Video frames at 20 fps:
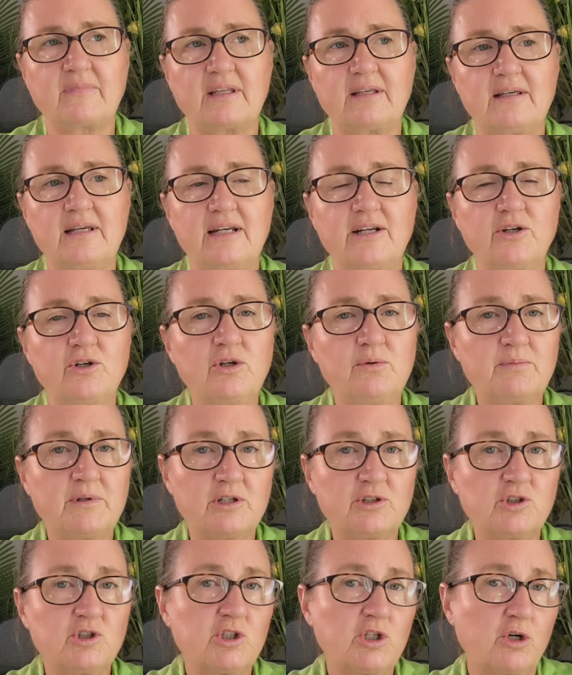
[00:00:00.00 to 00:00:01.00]
And it could be
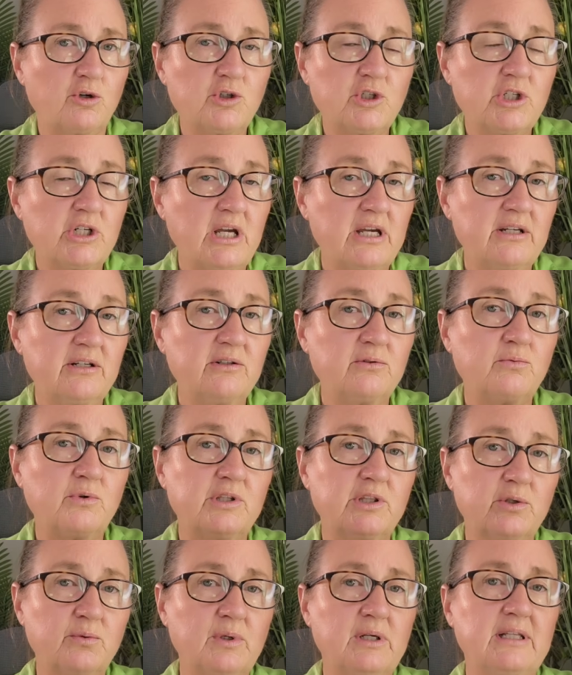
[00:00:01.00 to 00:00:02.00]
associated
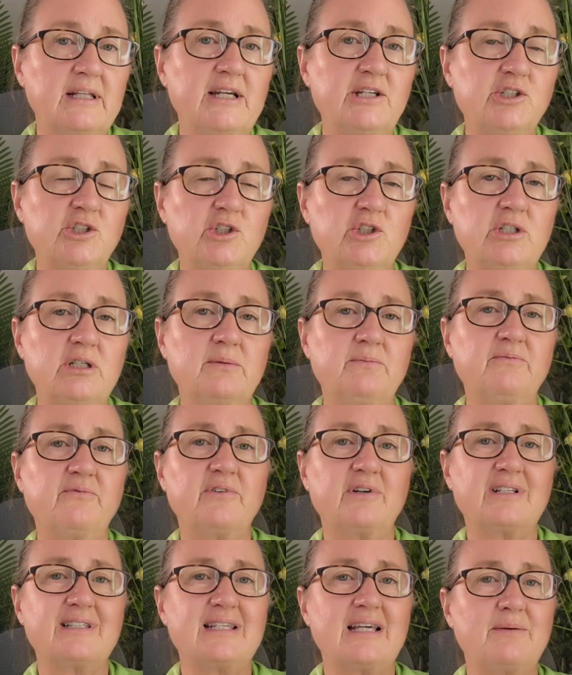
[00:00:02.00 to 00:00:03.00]
with a relationship.
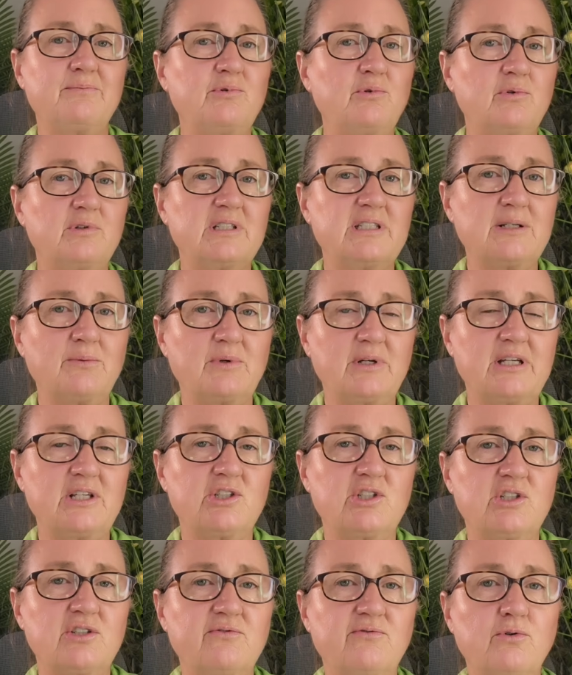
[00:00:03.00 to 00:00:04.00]
For example, when someone
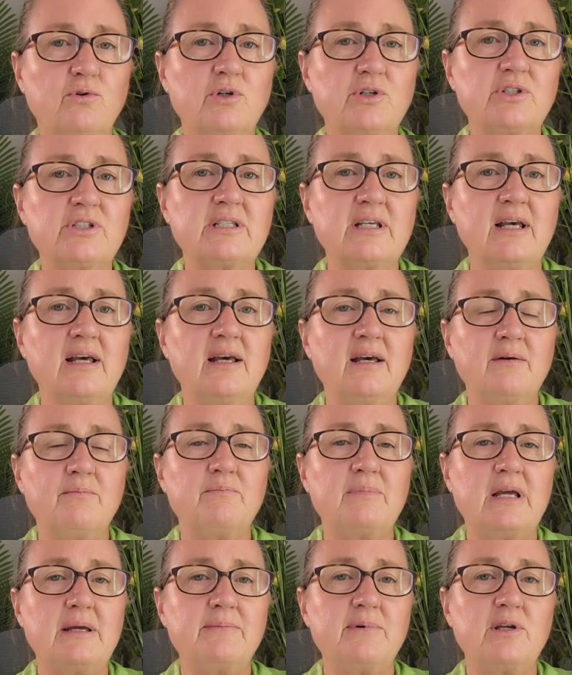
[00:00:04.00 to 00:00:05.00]
gets a divorce,
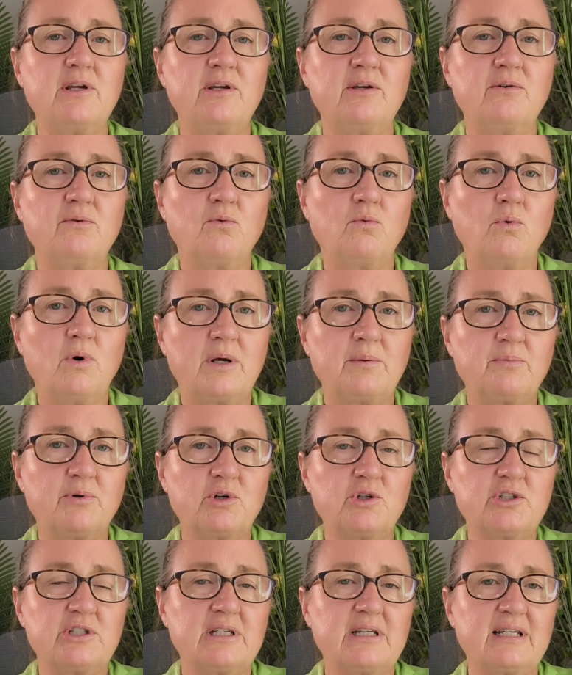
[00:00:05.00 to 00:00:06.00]
maybe one
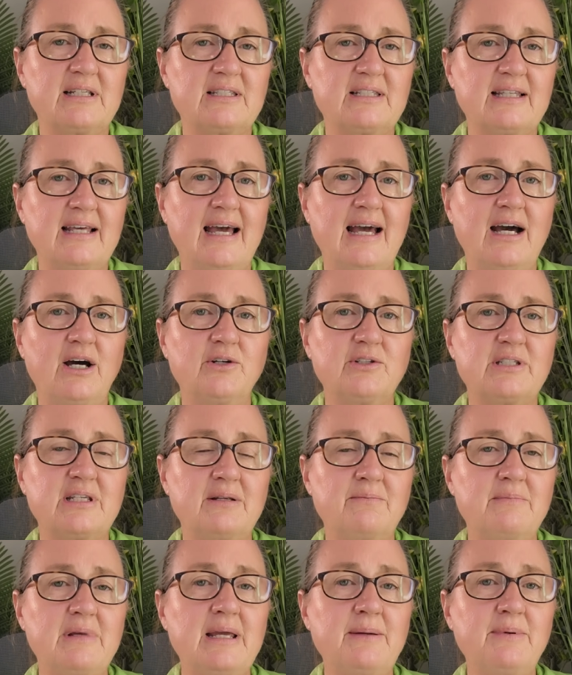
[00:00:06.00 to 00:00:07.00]
person gets the house
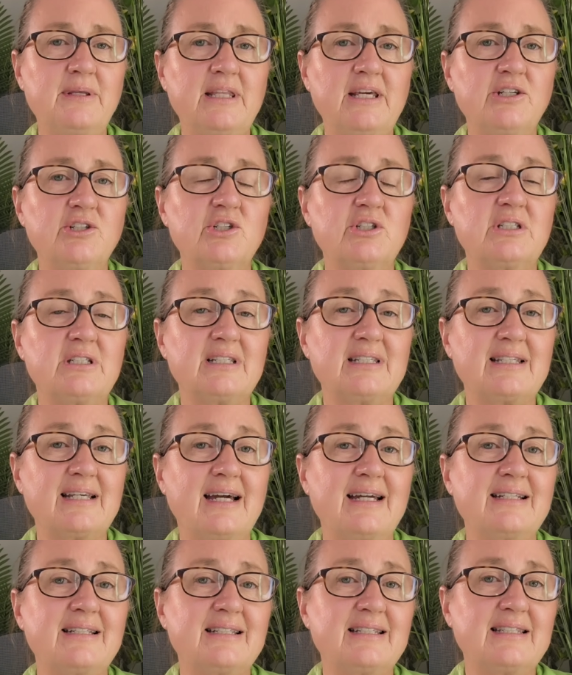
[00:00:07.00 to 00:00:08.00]
and maybe they just
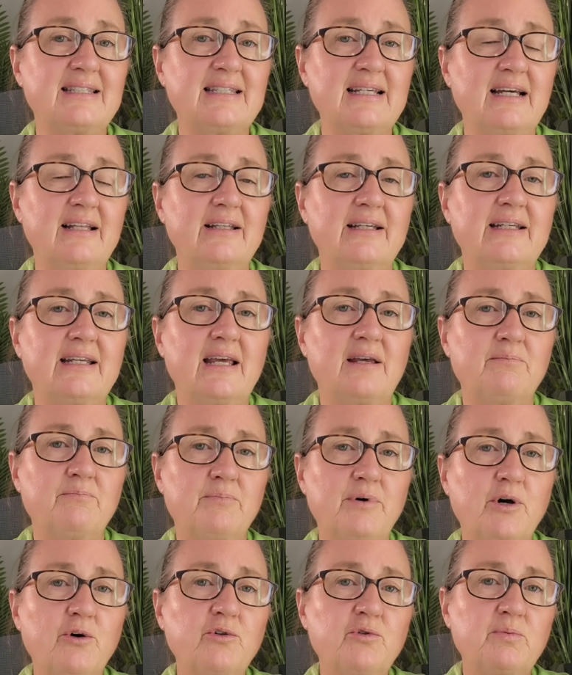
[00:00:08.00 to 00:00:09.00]
decide to sell it, and
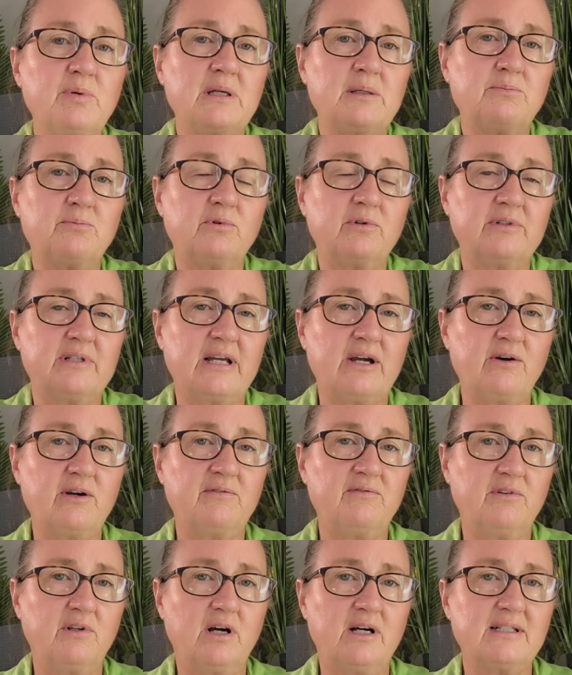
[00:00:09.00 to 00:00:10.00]
both people now
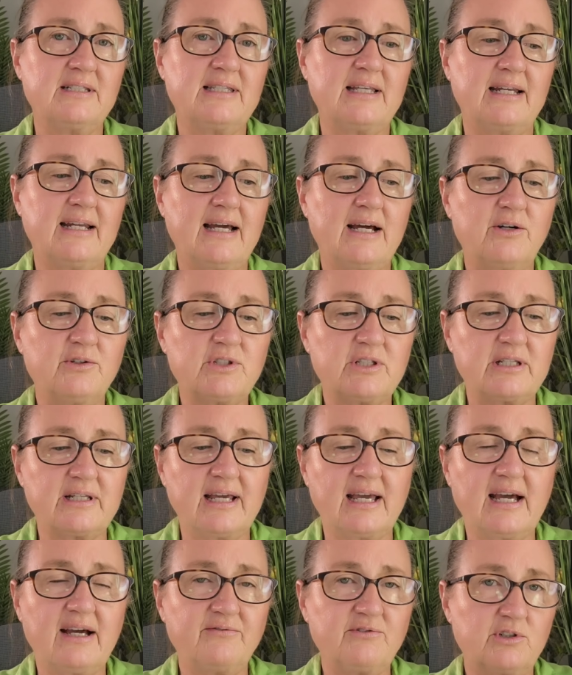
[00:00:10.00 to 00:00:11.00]
have lost that house and they
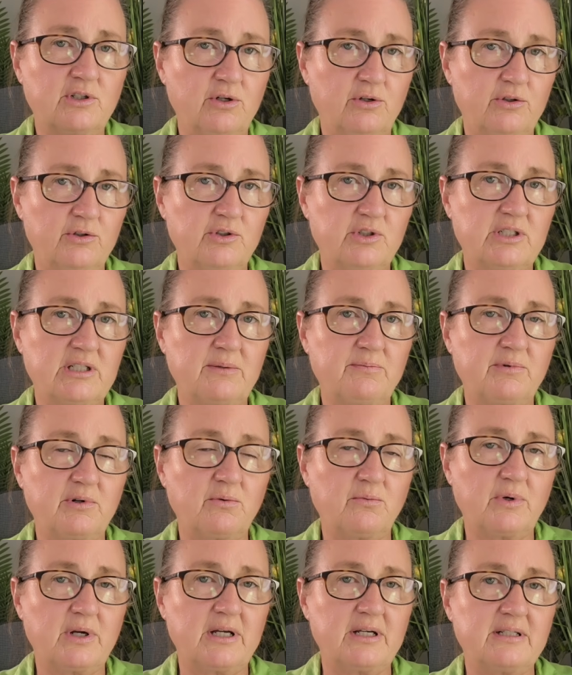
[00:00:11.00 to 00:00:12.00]
have to go their
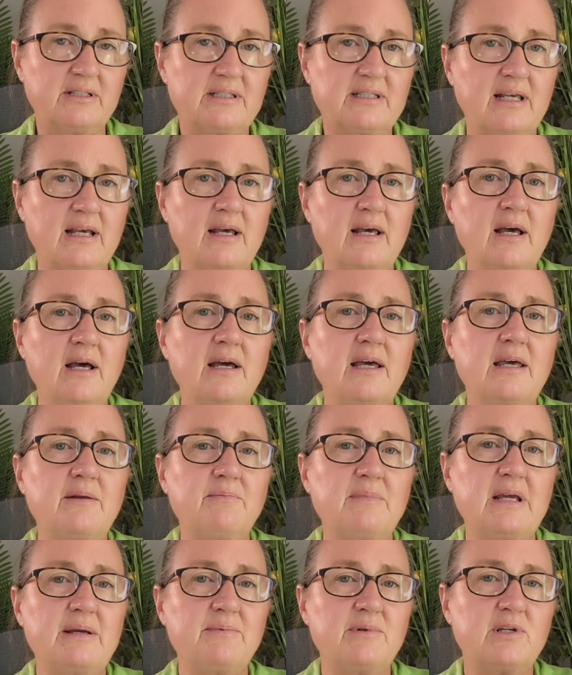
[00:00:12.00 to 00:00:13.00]
separate ways. And
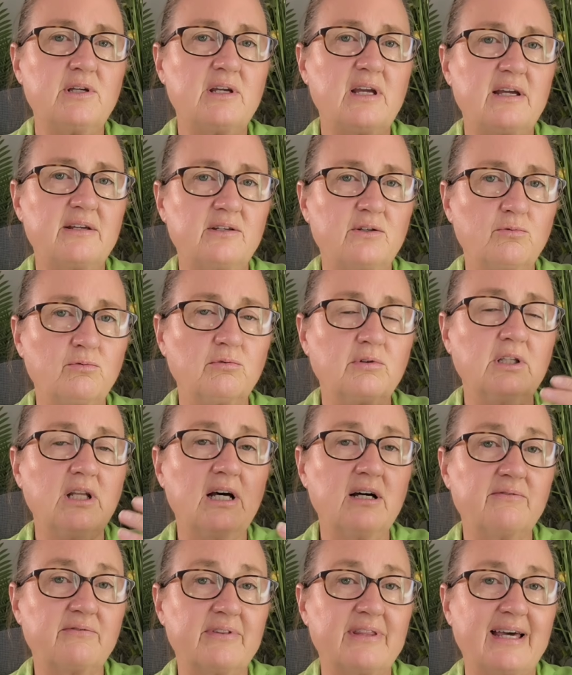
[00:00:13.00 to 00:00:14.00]
maybe you
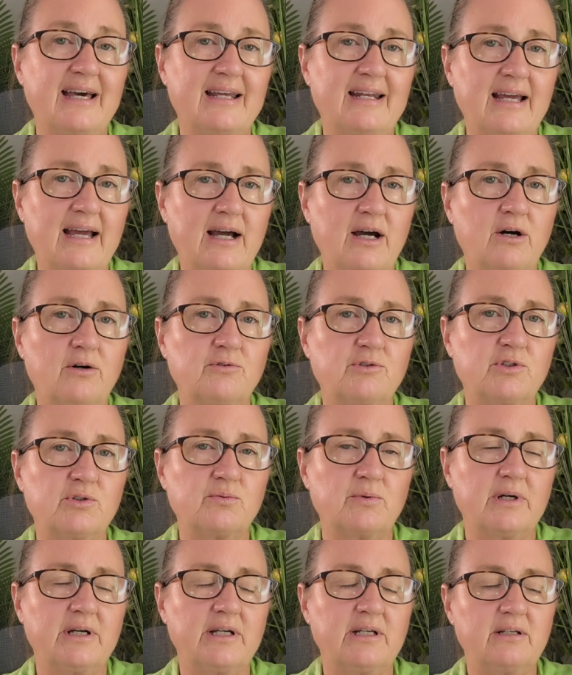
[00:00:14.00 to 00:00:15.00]
loved that house,
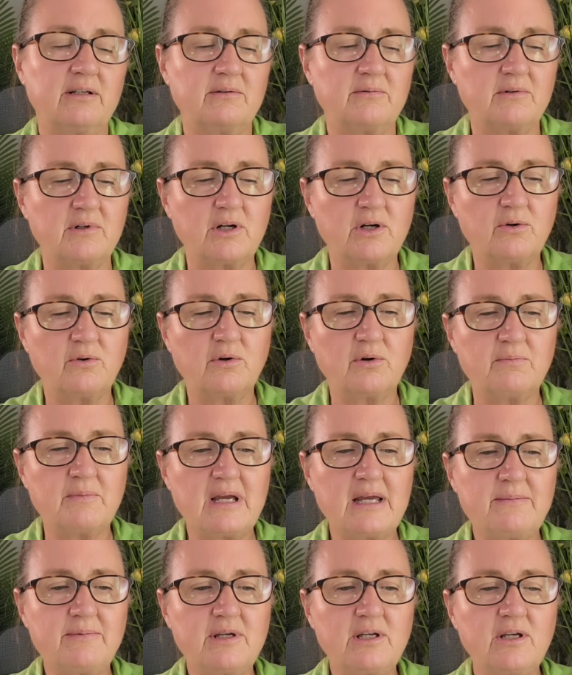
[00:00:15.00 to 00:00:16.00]
right? You know, or
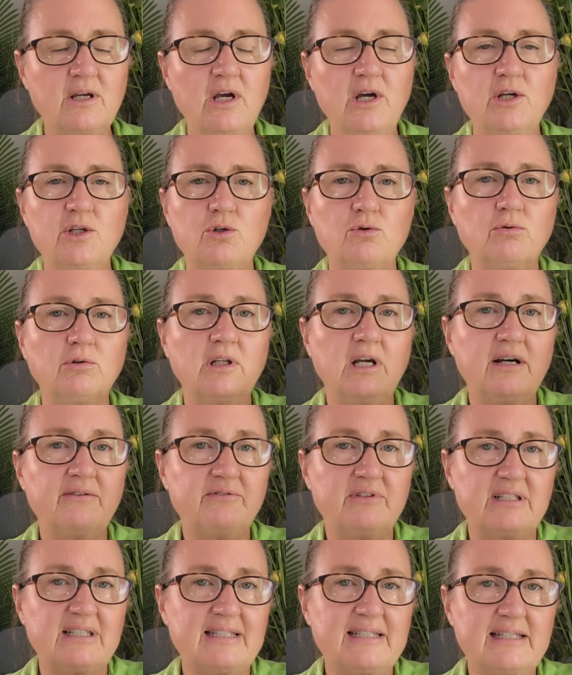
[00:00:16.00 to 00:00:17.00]
maybe you
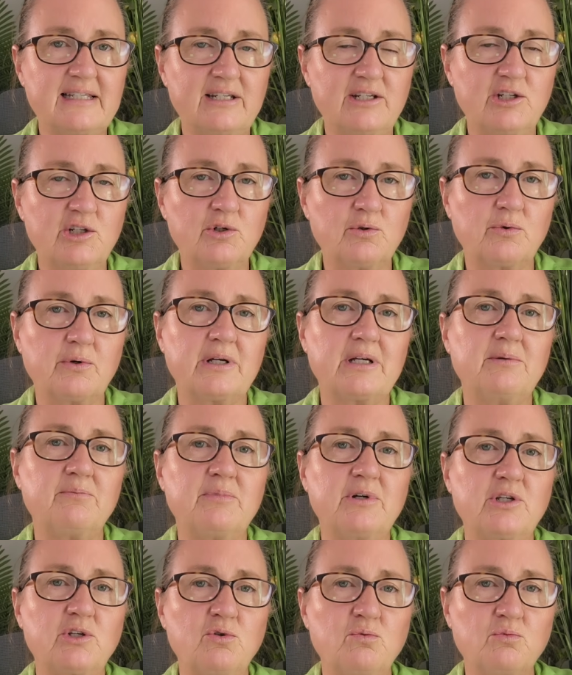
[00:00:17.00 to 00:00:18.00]
loved the city you were in,
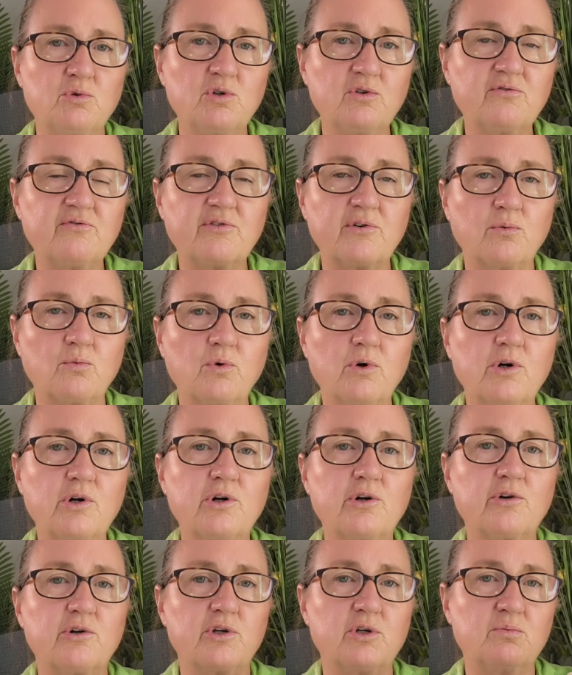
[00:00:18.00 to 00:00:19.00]
but you moved for
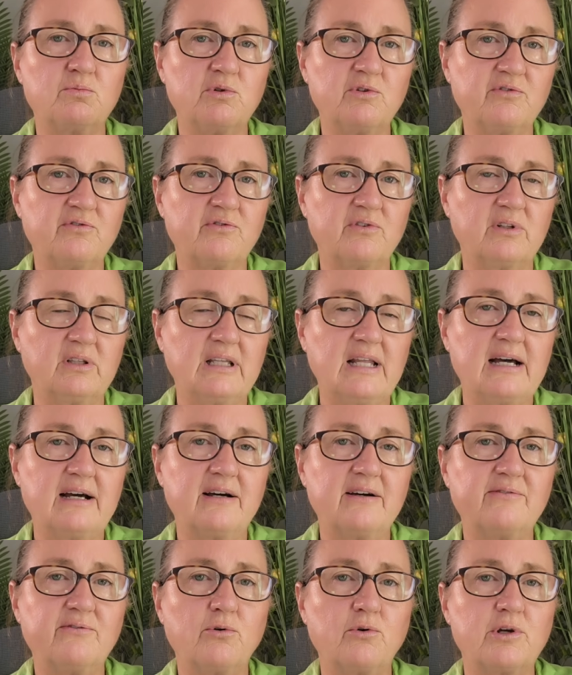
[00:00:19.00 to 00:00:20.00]
work, or you moved for
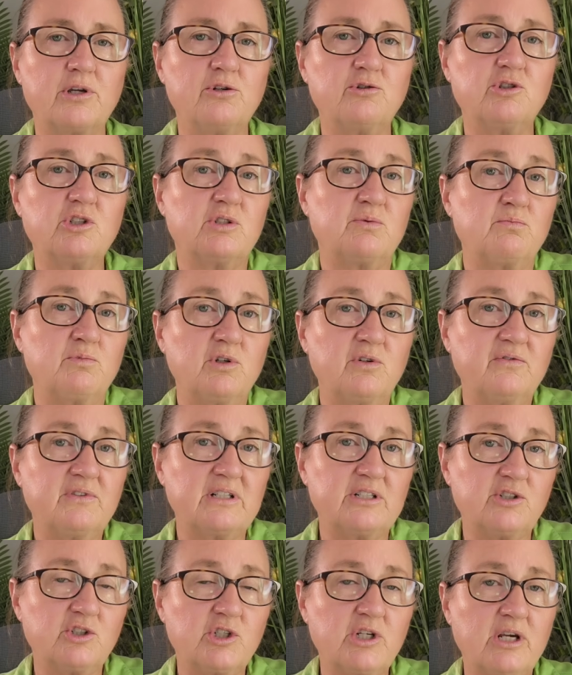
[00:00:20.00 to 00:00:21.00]
love, or you just moved
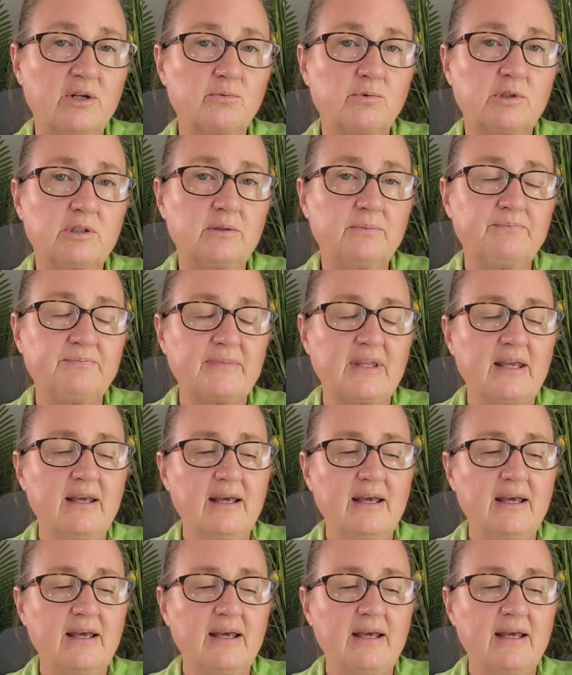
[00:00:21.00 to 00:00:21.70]
in general.